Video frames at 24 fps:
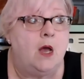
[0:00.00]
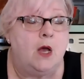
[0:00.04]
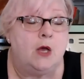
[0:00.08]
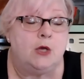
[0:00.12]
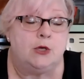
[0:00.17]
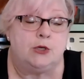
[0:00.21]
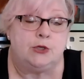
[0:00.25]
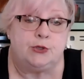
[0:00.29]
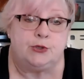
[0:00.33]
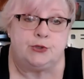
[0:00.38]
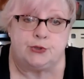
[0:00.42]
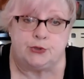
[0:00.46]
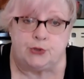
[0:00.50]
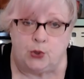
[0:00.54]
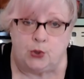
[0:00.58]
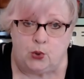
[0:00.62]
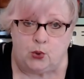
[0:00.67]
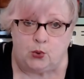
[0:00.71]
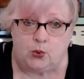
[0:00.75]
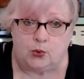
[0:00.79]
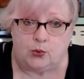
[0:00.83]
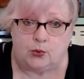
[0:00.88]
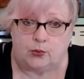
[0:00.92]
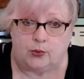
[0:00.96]

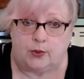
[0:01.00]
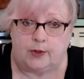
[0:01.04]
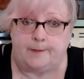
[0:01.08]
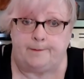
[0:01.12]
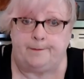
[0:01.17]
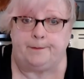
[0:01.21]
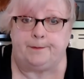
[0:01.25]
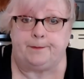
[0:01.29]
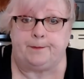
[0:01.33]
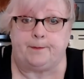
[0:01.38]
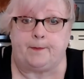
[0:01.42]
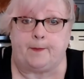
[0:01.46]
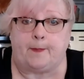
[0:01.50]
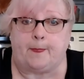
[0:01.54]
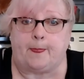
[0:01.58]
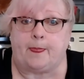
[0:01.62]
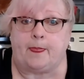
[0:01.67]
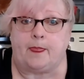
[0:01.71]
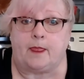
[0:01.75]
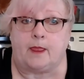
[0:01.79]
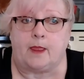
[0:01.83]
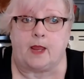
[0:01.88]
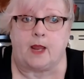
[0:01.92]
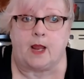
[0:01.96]
So,
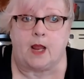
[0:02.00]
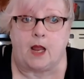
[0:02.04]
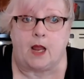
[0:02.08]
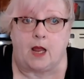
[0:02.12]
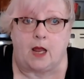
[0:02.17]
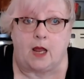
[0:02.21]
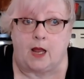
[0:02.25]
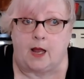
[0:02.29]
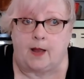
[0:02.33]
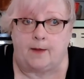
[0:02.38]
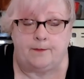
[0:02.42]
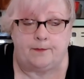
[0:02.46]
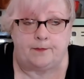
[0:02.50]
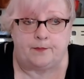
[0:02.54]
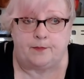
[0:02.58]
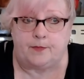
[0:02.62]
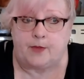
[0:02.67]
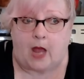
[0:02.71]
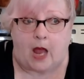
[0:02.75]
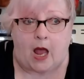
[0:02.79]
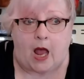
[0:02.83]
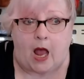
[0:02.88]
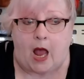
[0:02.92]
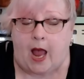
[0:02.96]

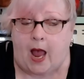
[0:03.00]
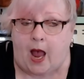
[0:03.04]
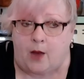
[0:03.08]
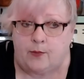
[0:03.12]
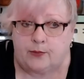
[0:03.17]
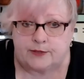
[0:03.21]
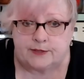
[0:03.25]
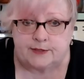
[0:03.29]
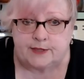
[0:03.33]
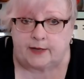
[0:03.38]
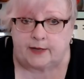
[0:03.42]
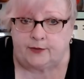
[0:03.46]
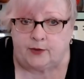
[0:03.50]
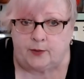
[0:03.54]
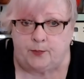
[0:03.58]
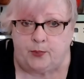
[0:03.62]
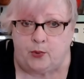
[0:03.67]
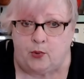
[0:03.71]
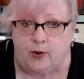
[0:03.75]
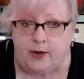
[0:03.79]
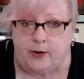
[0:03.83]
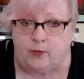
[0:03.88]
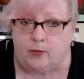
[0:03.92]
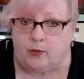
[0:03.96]
I was at the
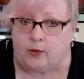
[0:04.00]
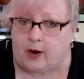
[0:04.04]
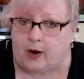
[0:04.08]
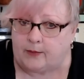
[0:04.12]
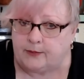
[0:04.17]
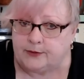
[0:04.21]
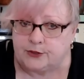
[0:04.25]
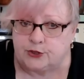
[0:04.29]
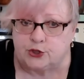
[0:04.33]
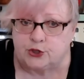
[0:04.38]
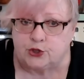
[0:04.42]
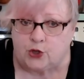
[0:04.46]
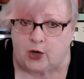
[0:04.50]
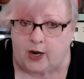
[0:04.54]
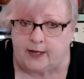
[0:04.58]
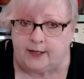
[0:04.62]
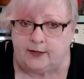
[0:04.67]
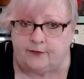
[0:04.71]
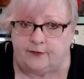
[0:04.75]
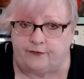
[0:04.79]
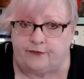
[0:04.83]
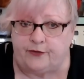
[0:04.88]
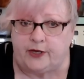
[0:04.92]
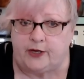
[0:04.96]
point where I was trying
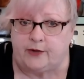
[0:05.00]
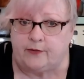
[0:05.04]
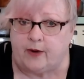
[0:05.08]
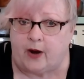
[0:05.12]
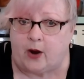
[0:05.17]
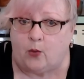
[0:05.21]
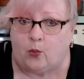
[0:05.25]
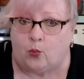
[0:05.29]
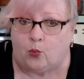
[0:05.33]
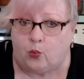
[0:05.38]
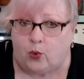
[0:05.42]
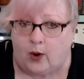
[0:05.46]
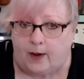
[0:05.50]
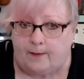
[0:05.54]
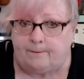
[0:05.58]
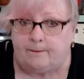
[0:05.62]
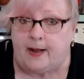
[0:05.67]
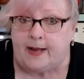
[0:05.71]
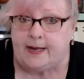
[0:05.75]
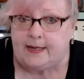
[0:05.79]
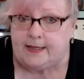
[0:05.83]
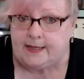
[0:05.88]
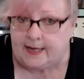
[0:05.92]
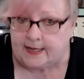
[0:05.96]
to figure out what
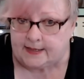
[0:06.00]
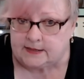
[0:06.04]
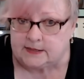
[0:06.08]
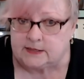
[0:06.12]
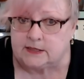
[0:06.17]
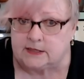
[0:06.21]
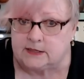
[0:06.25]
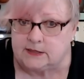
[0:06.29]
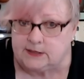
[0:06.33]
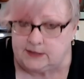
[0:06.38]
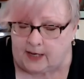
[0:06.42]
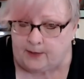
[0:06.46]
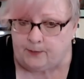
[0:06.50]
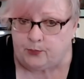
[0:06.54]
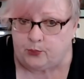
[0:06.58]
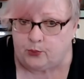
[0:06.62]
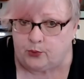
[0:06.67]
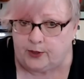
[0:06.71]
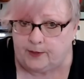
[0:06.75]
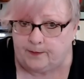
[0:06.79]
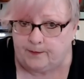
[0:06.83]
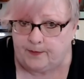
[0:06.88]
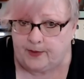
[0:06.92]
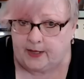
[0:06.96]
my next step
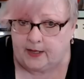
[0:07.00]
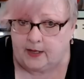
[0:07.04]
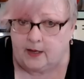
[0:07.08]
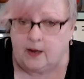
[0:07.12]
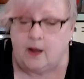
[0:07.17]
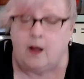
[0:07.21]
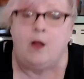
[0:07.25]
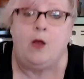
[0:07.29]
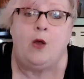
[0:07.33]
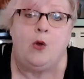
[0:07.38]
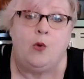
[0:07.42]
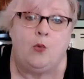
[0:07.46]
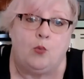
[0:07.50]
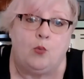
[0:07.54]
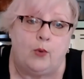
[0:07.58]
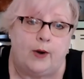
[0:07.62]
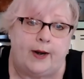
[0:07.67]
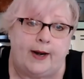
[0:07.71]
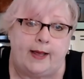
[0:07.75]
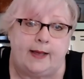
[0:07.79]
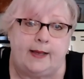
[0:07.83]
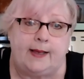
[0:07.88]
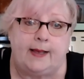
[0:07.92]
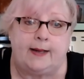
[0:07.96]
would be when
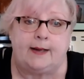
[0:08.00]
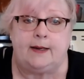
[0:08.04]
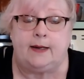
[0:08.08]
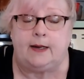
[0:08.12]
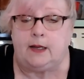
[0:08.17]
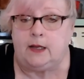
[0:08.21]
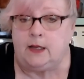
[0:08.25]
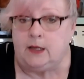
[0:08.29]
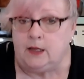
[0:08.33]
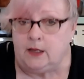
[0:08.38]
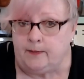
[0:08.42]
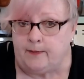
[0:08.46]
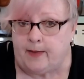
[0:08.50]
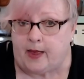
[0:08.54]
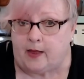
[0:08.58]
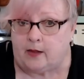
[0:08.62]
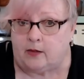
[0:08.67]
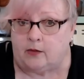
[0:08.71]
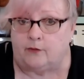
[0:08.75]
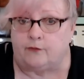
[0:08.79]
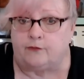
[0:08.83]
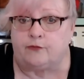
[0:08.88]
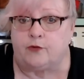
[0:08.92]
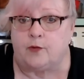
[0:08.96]
I get an
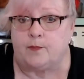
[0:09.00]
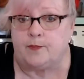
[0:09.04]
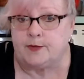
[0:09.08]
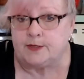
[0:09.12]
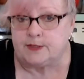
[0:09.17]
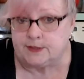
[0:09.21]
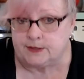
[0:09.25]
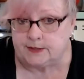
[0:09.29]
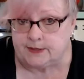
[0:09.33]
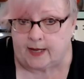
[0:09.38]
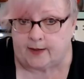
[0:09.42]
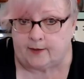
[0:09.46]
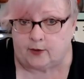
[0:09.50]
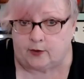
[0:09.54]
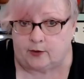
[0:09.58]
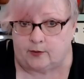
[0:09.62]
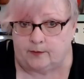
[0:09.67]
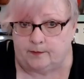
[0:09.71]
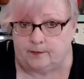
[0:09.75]
email from the seller.